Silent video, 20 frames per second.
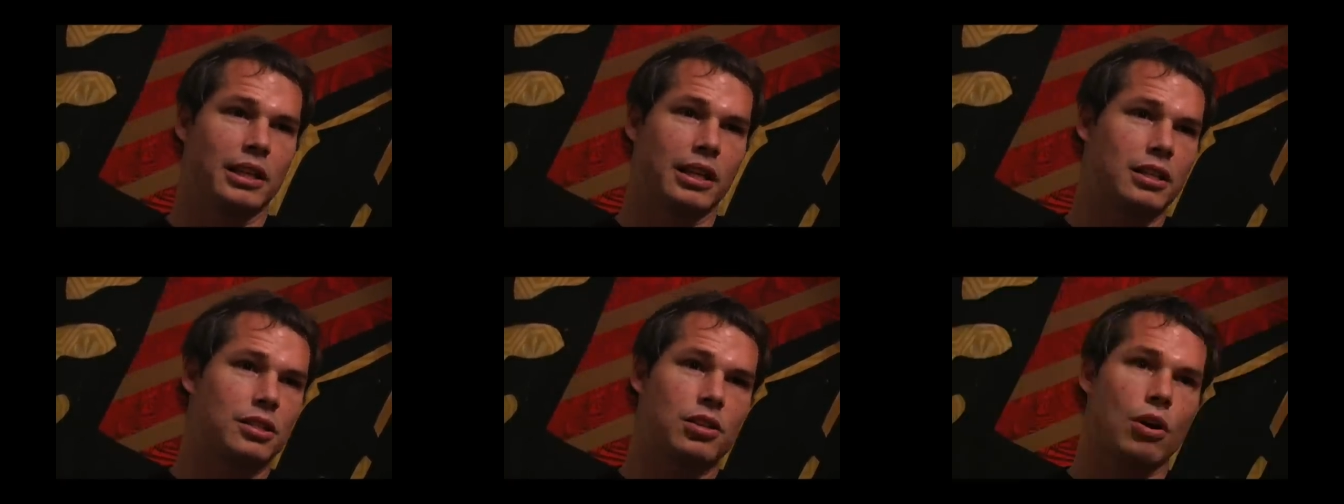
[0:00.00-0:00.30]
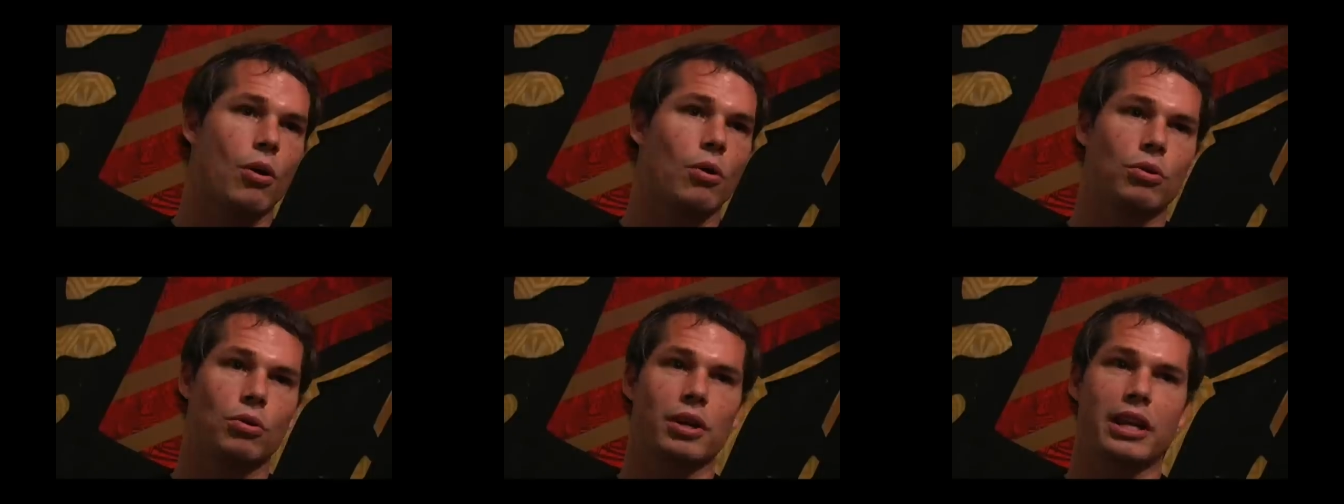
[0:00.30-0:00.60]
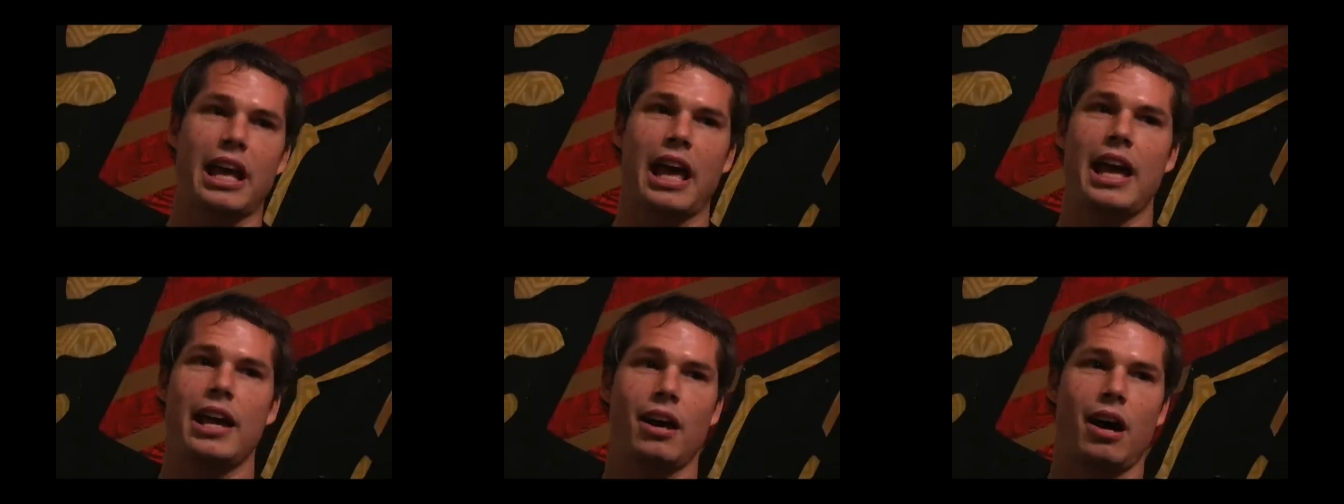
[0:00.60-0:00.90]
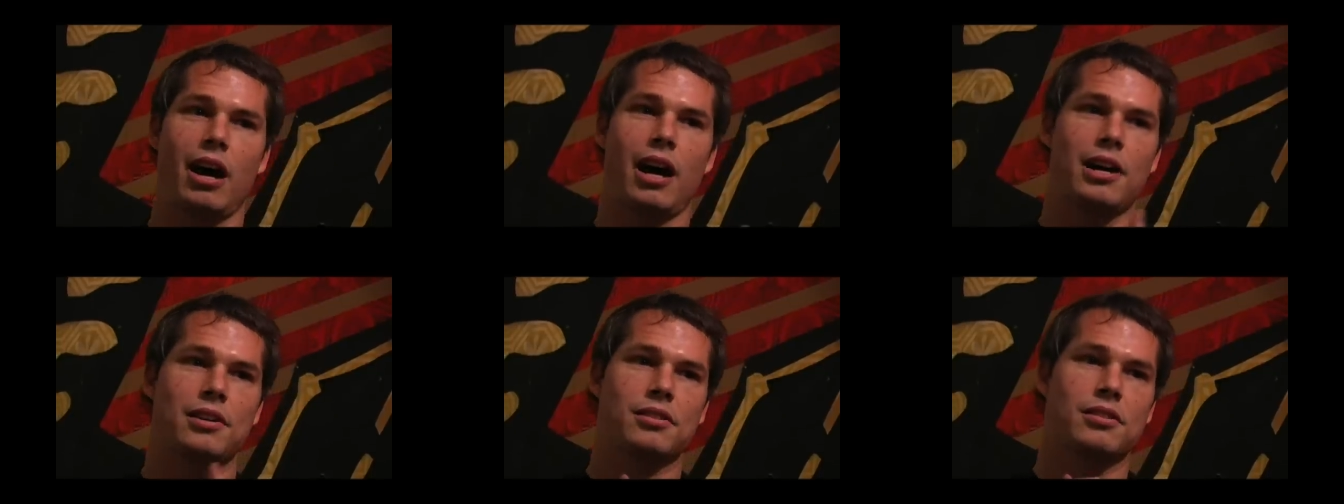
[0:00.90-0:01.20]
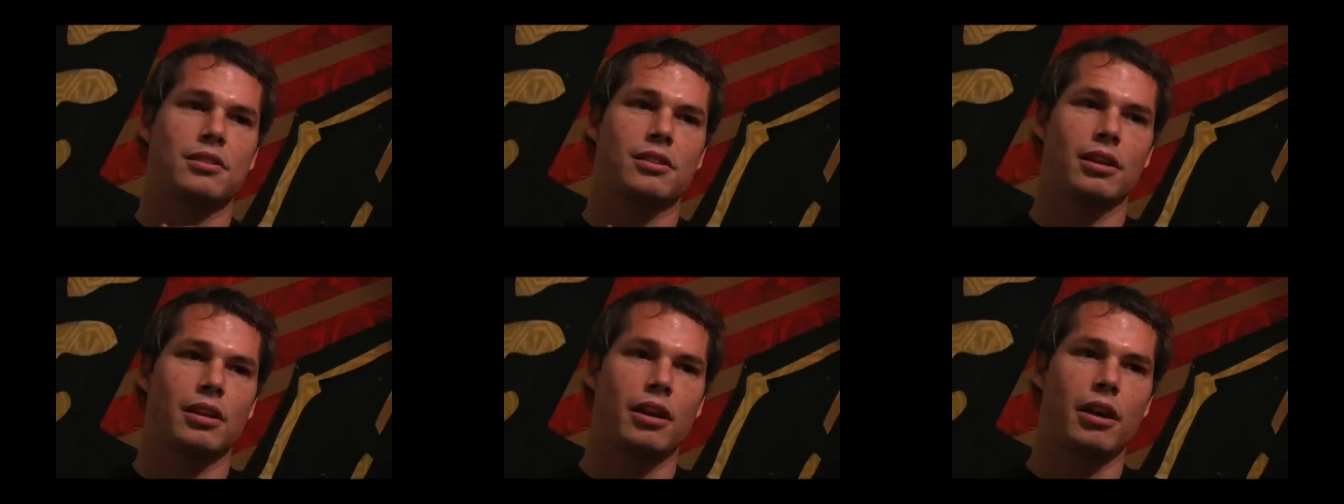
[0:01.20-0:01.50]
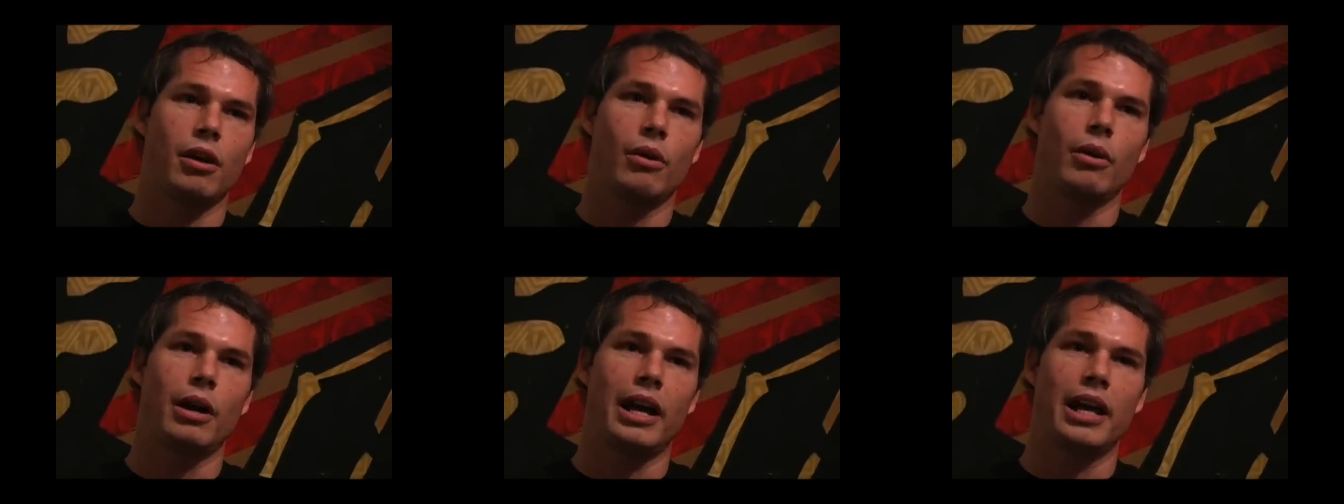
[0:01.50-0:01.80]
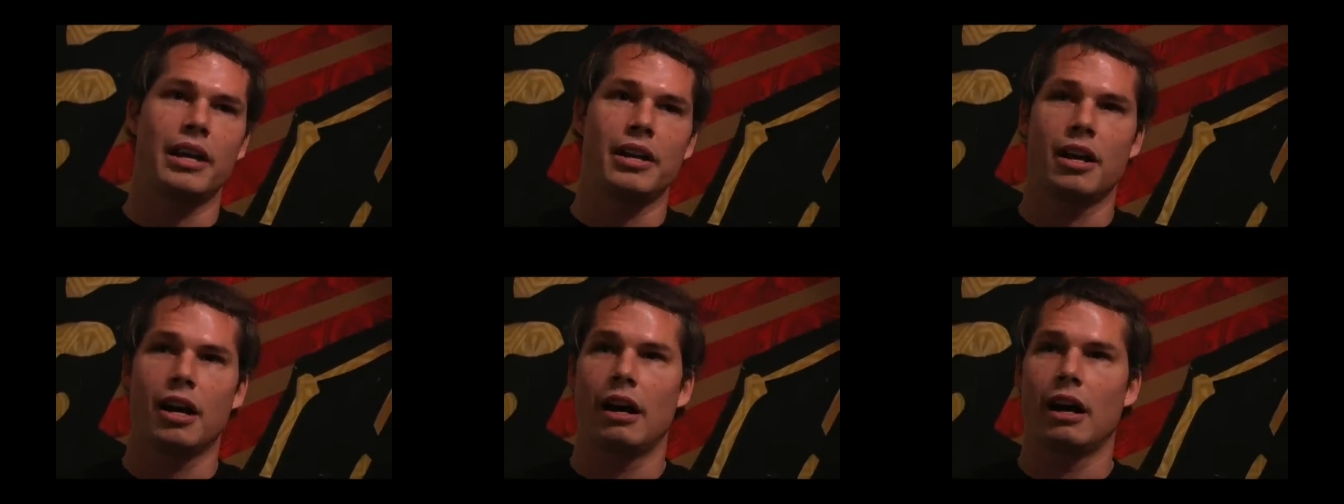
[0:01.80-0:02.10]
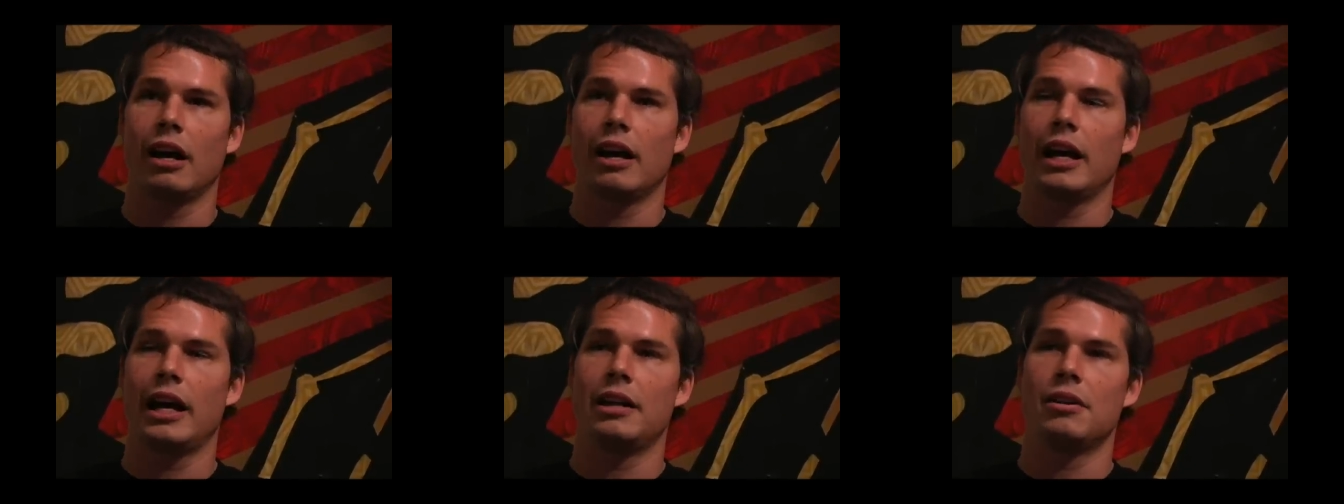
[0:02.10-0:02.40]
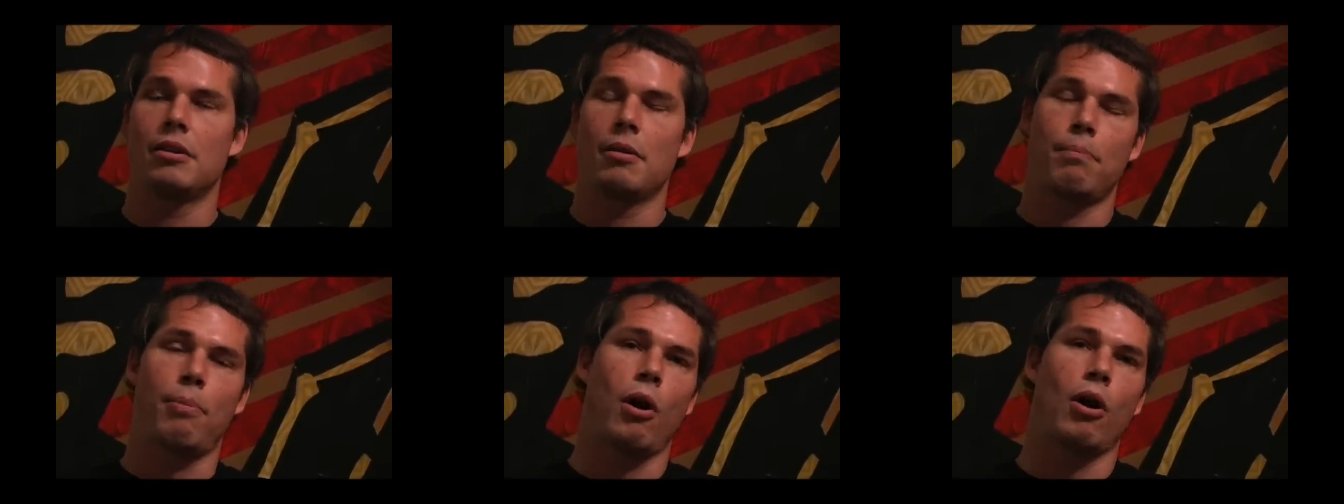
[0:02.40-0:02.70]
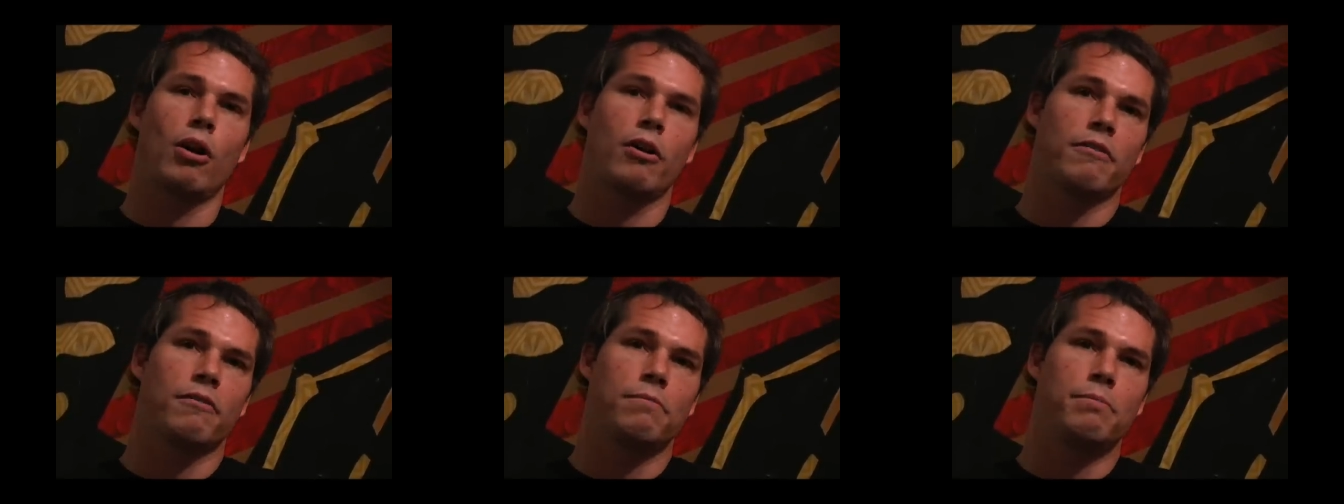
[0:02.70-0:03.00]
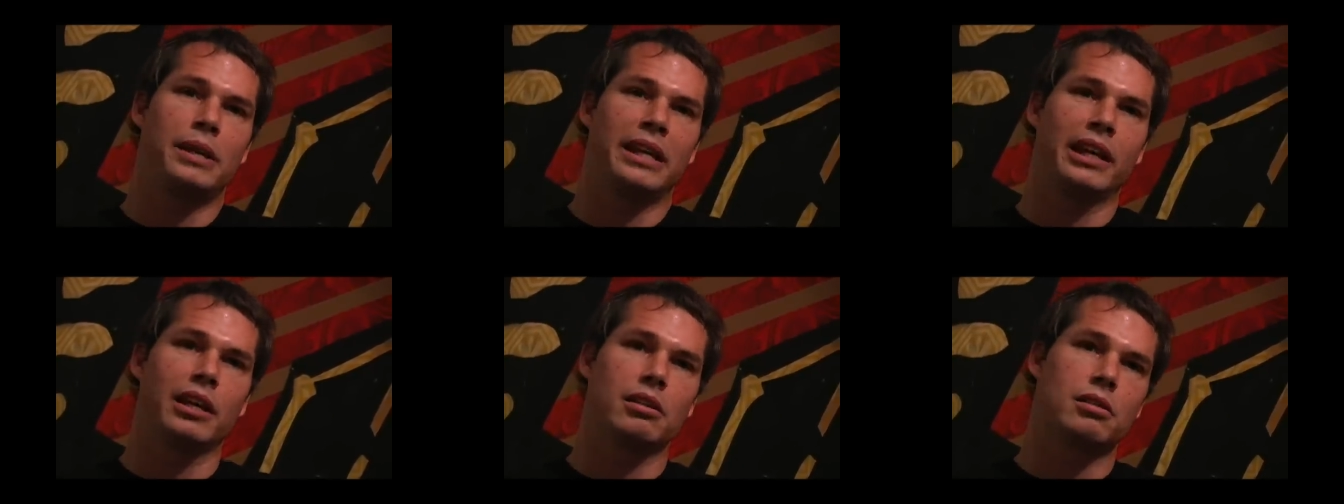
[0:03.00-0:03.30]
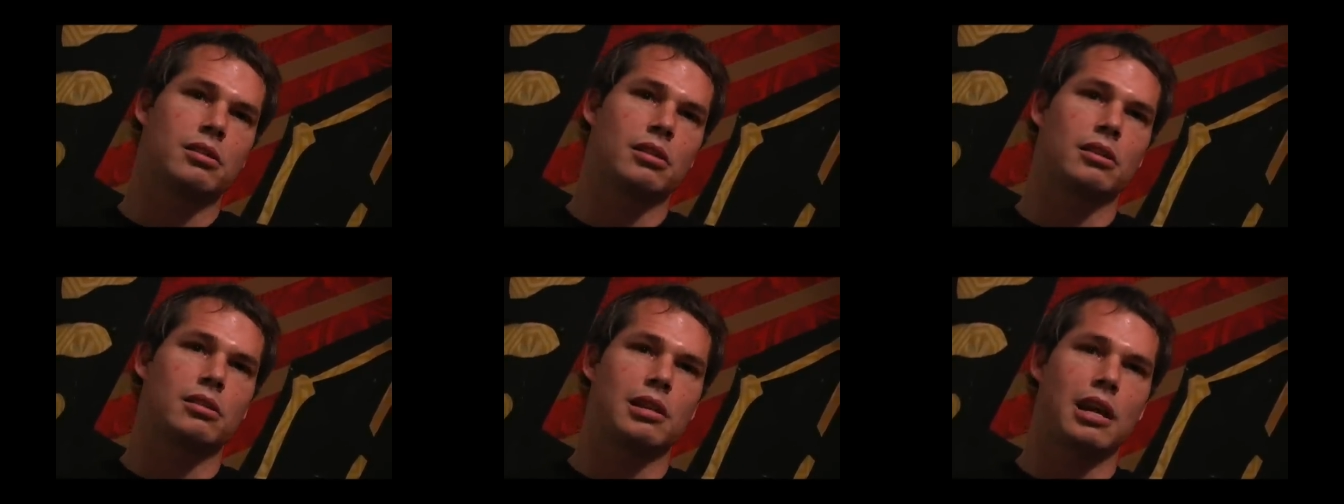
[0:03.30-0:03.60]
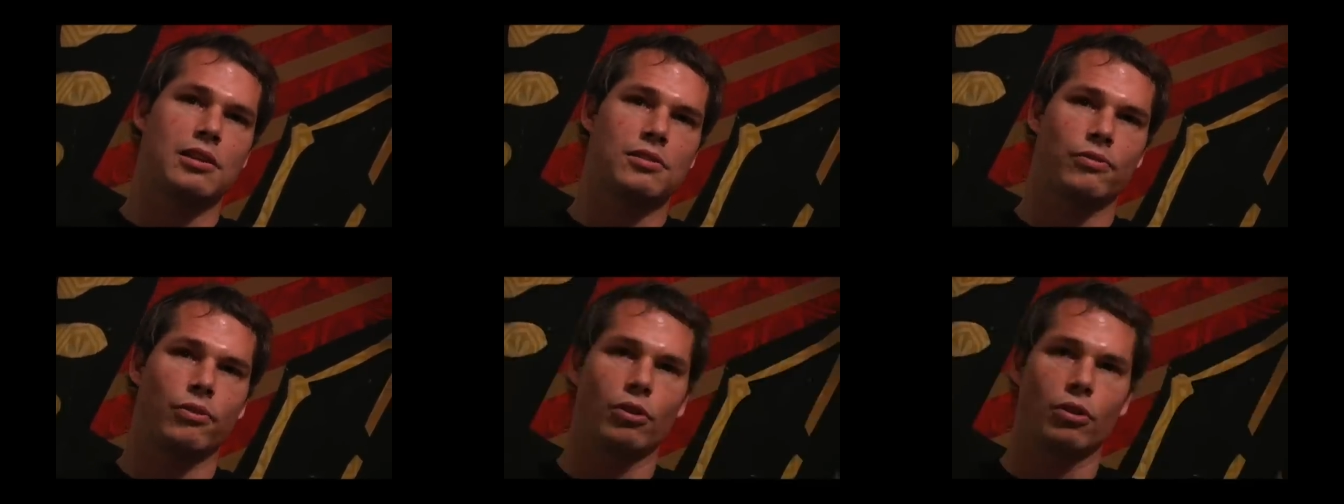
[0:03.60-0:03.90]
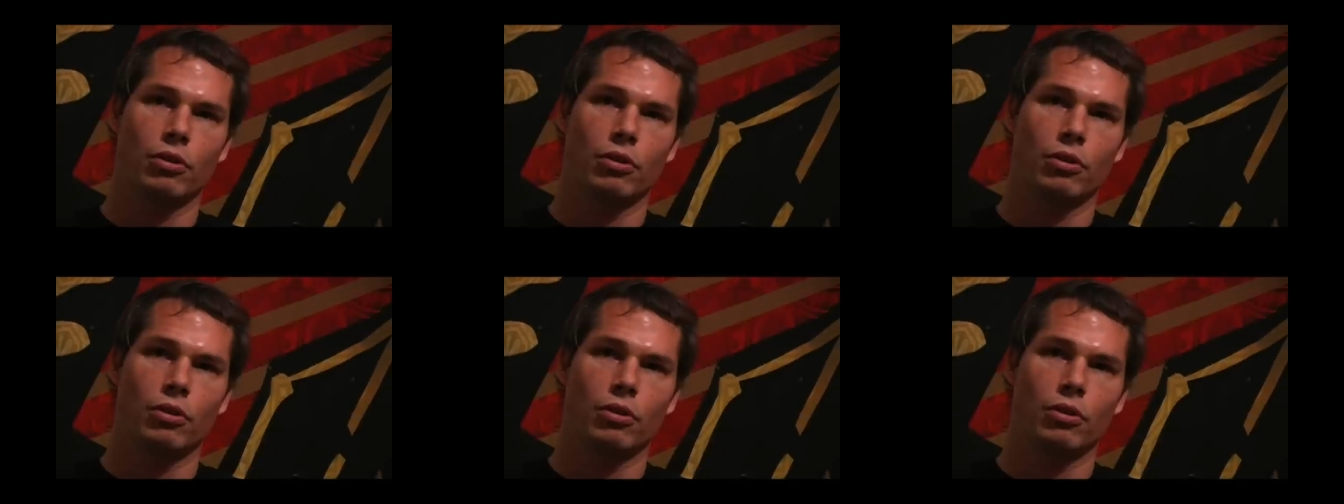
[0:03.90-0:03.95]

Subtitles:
total chaos, and part of being a successful